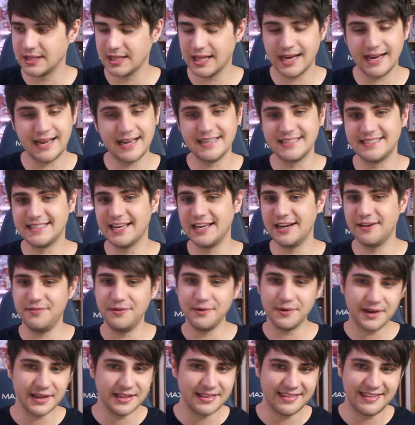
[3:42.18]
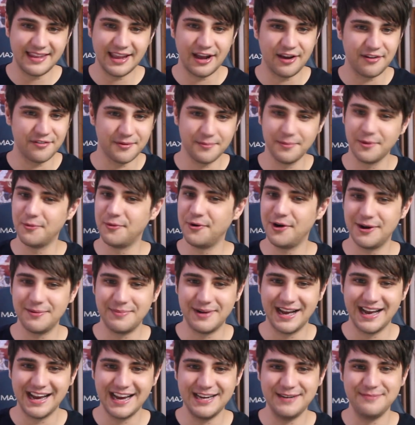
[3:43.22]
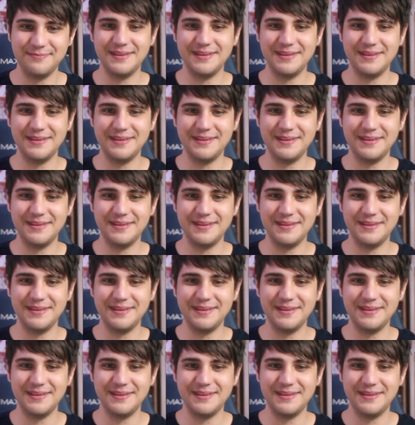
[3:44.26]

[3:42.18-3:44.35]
Like I said, if you couldn't tell from the wall behind